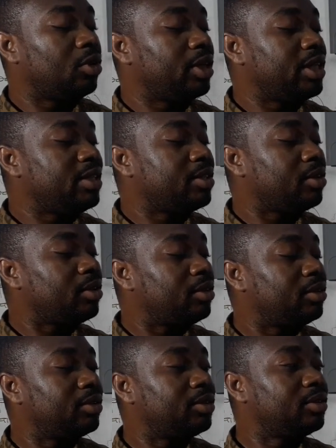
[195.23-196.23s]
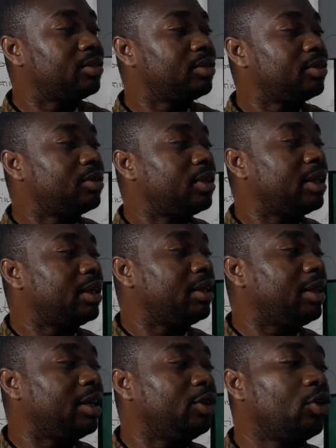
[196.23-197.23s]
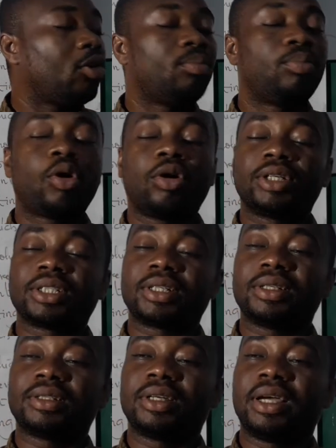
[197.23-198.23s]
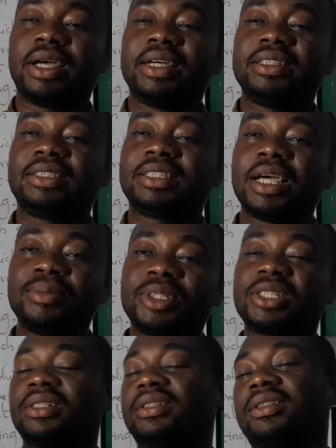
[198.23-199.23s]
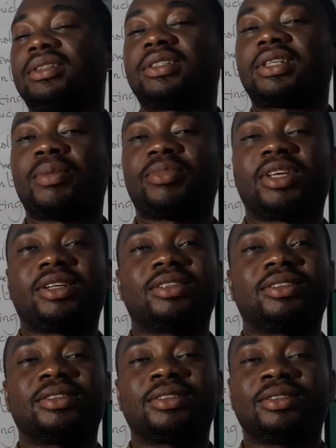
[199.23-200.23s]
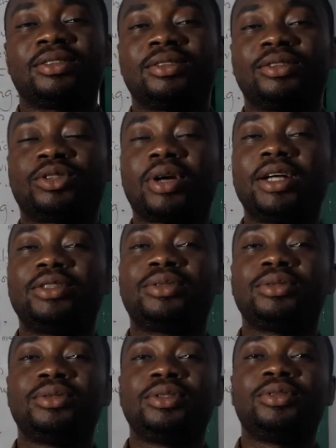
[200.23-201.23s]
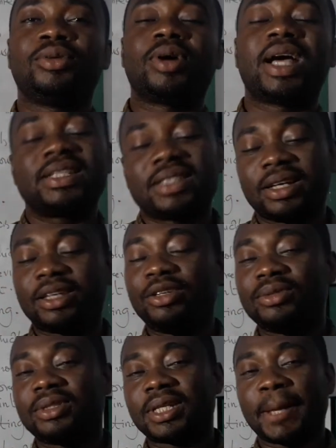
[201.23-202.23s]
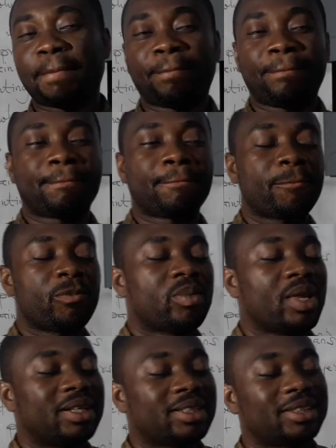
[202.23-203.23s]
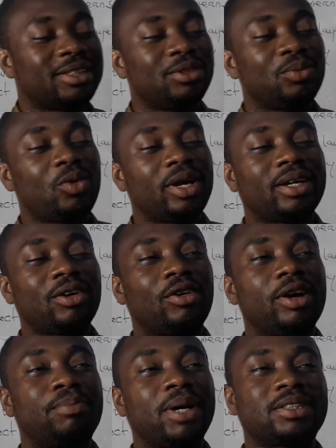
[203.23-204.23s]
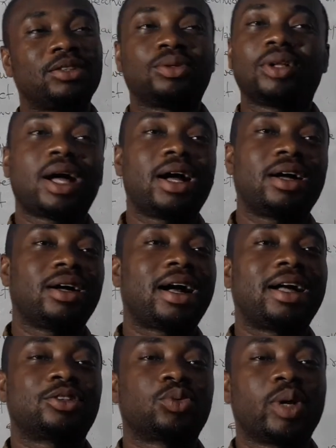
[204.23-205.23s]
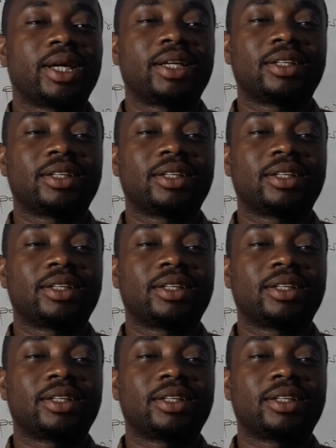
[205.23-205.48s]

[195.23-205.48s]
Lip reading: easel and then your board and tempt something. Try to execute a certain work or a particular artwork.